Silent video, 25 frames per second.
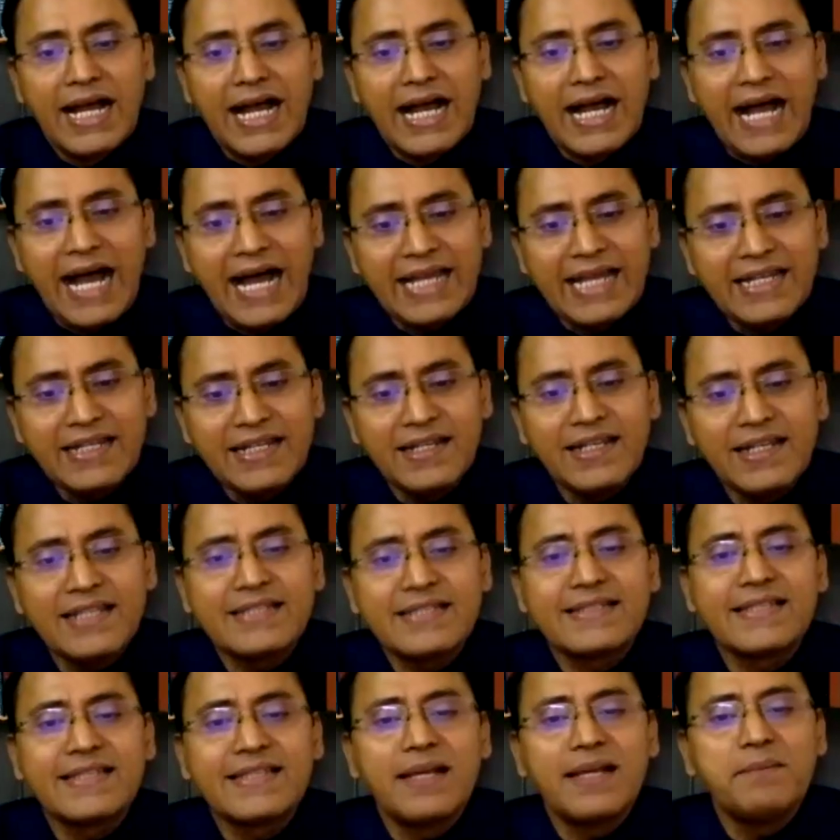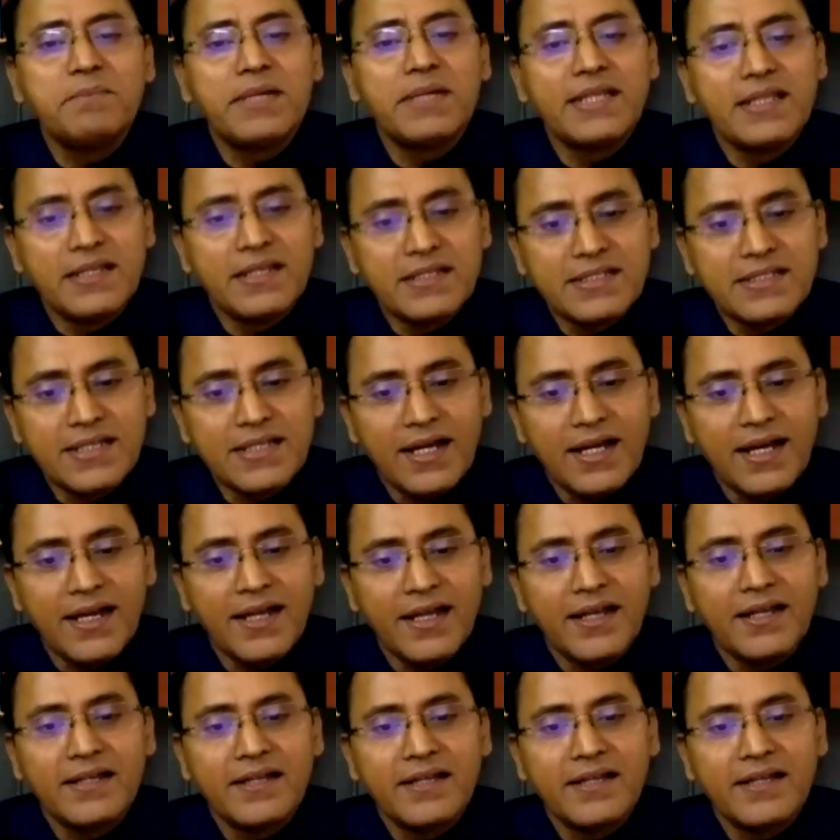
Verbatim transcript: Unless somebody retired,